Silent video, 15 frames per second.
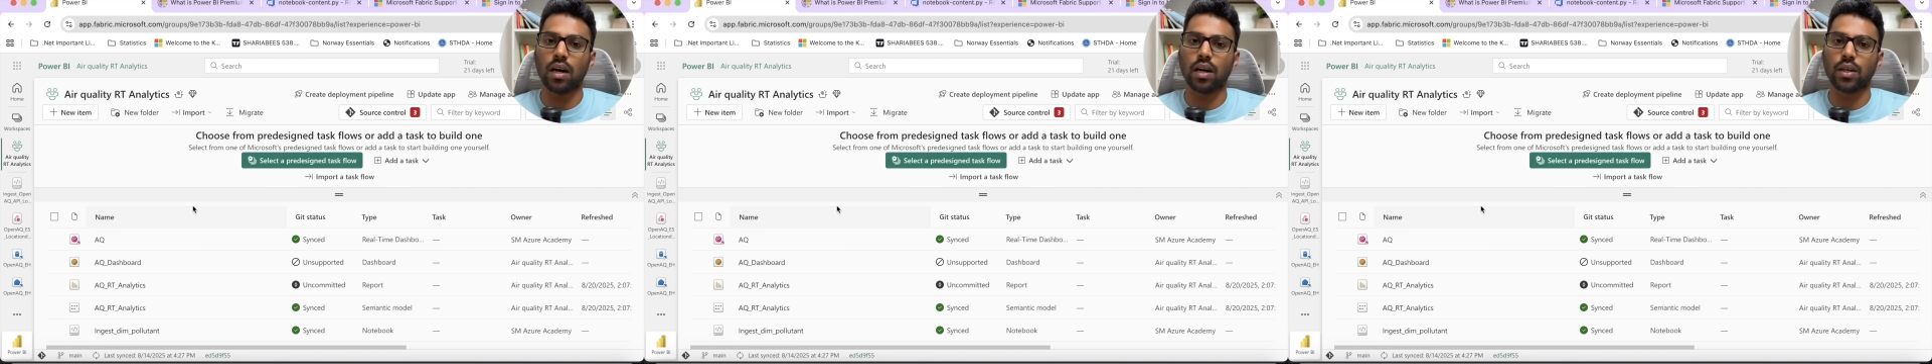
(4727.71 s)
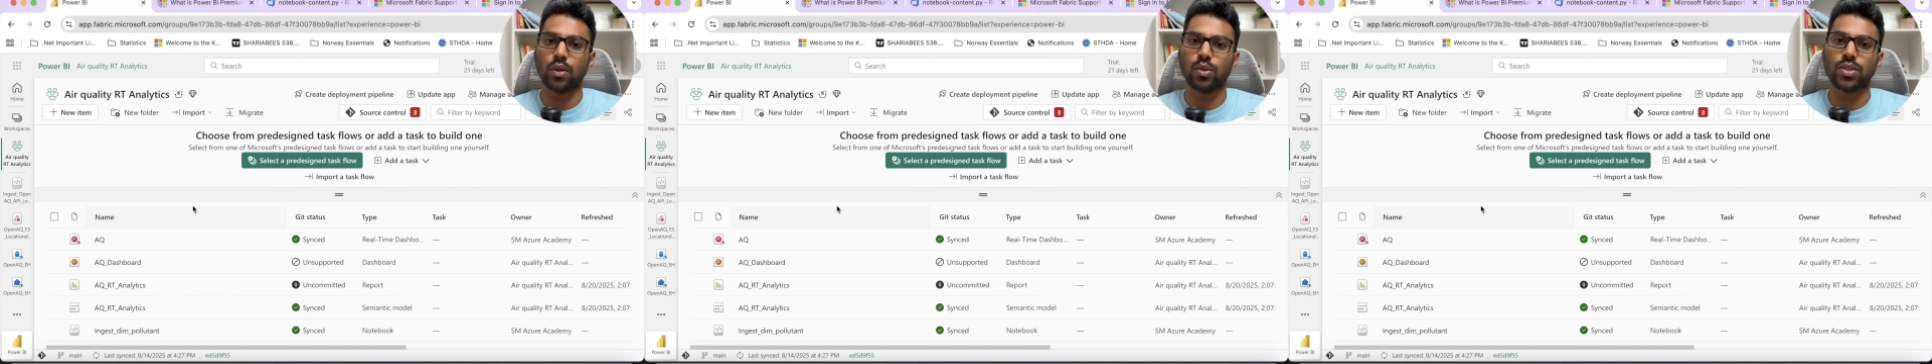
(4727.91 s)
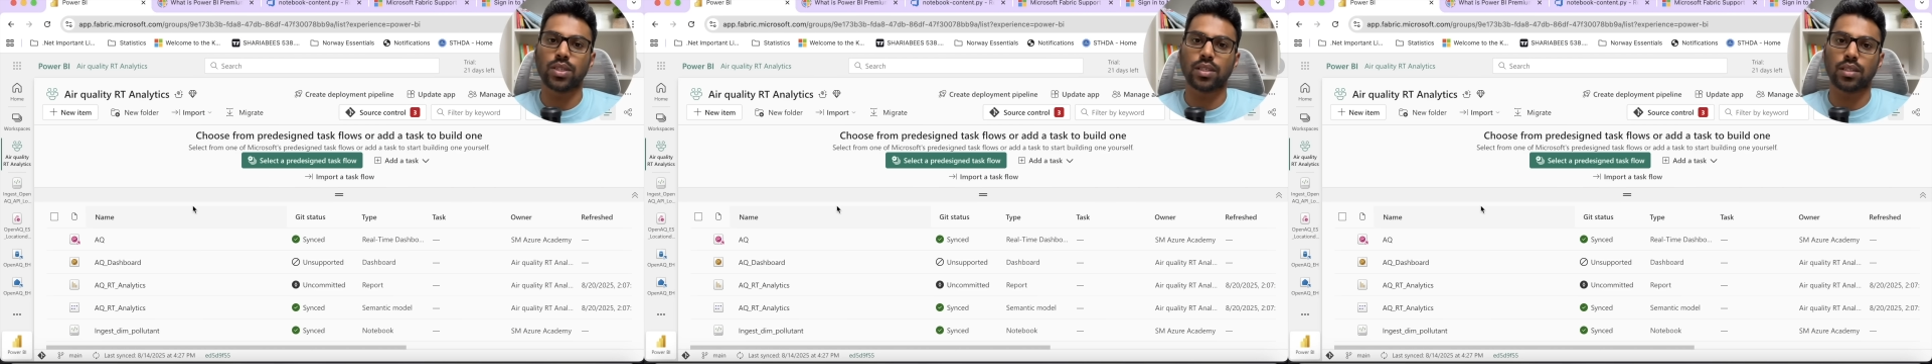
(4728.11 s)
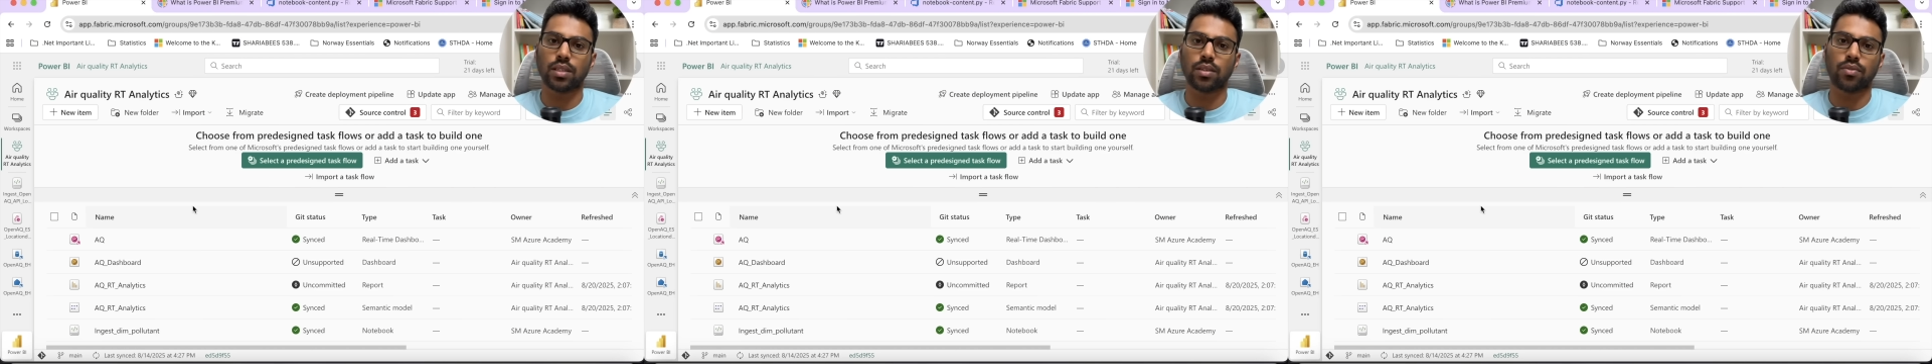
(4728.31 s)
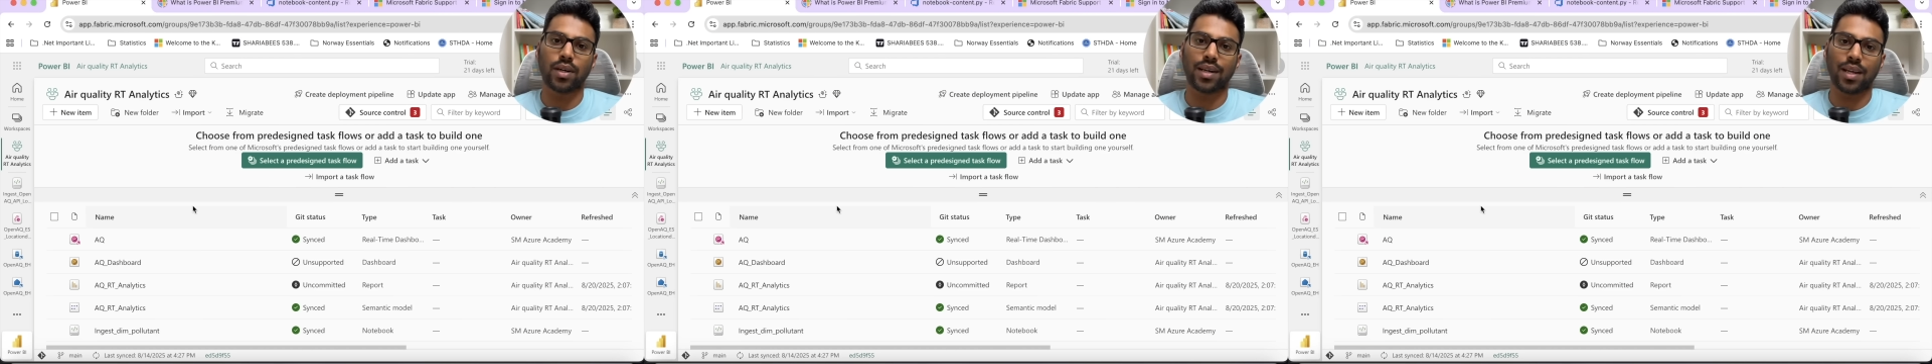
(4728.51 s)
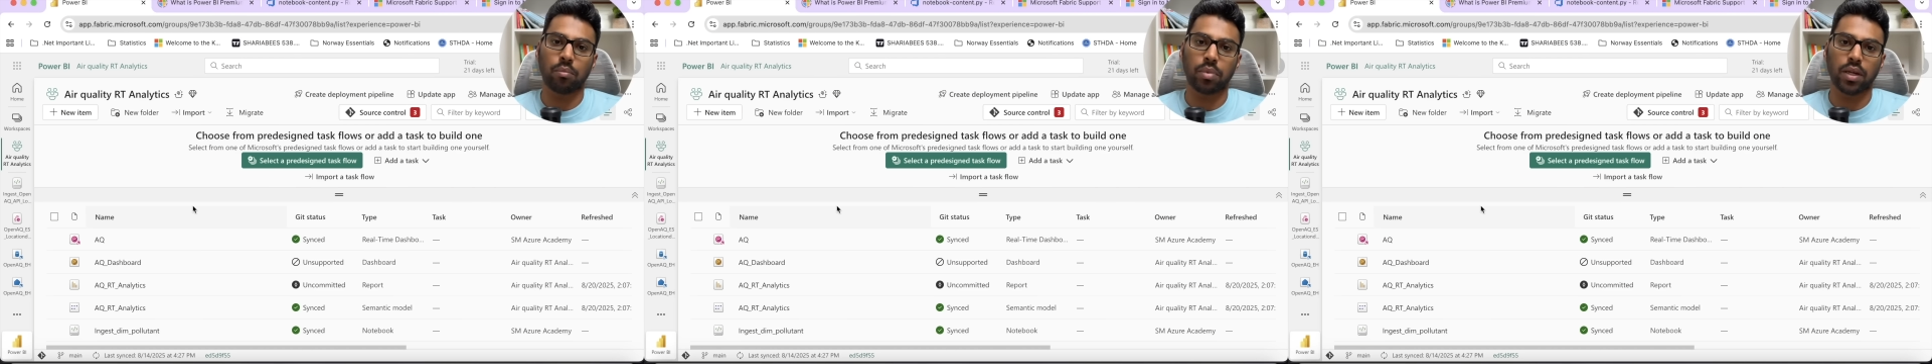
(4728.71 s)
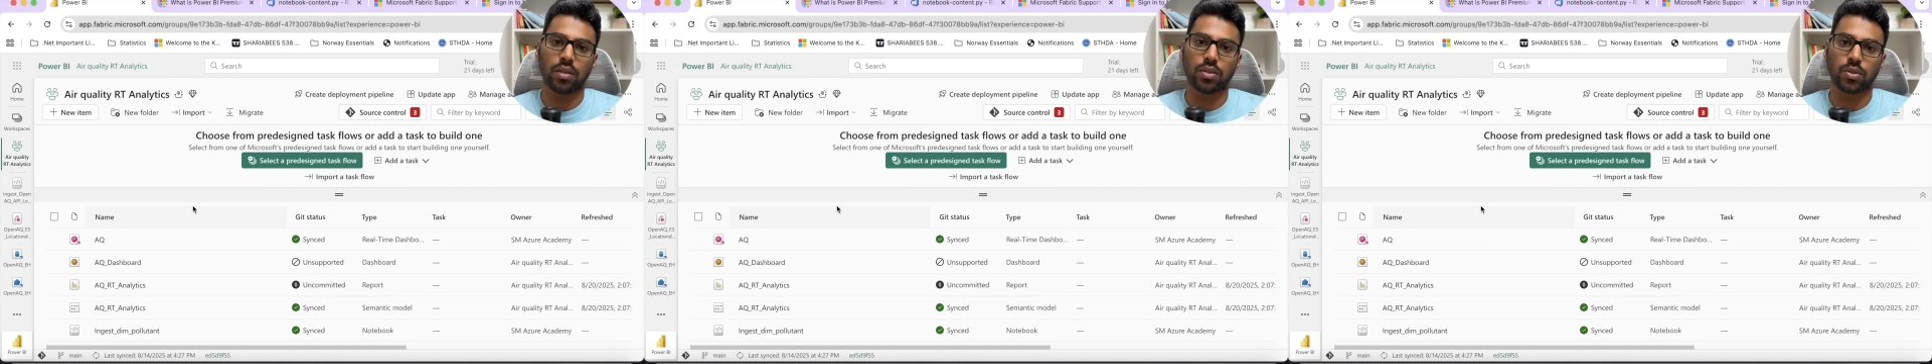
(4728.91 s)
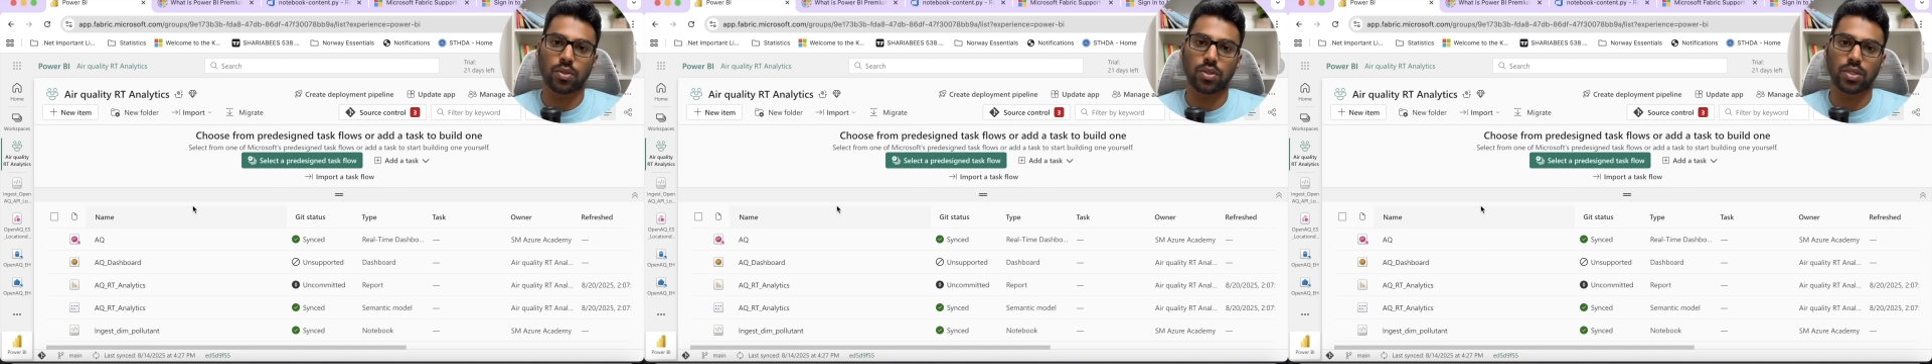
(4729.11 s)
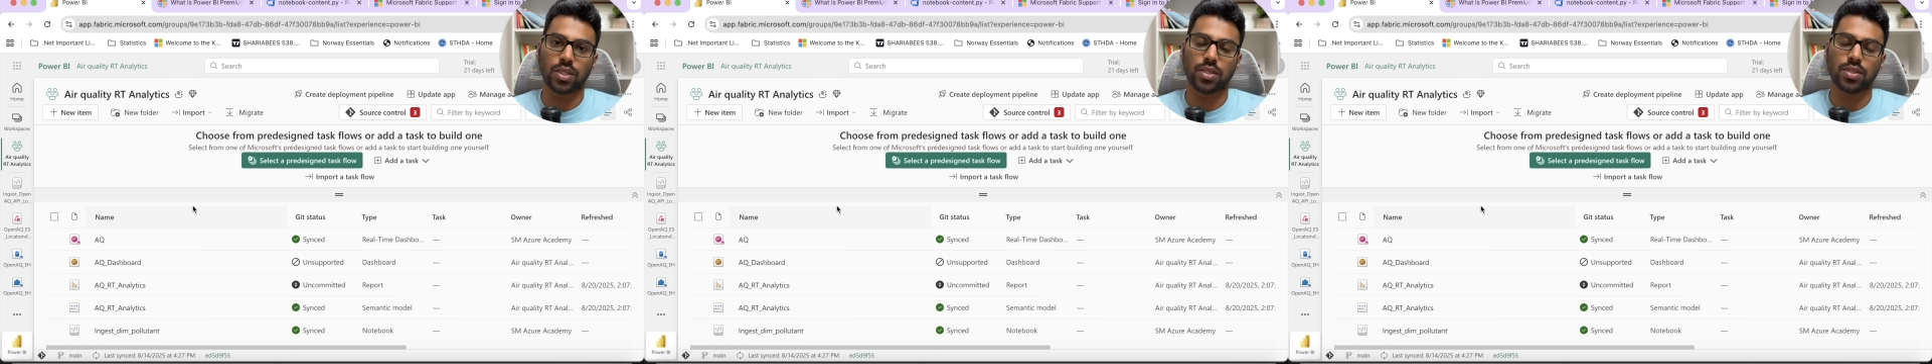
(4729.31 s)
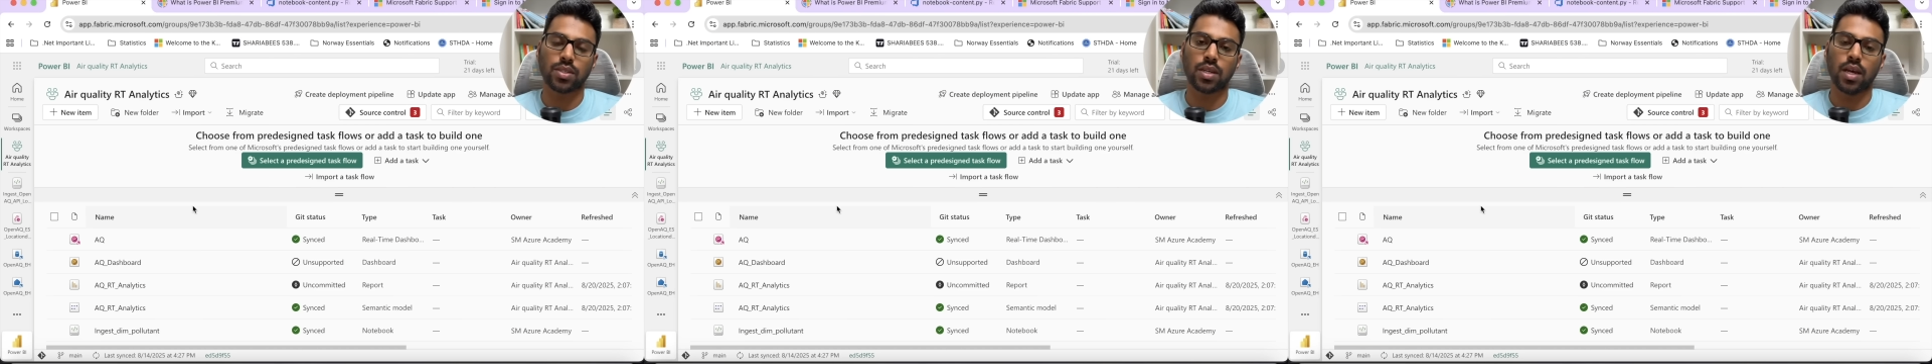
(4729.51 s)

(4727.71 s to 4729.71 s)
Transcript: using different API resources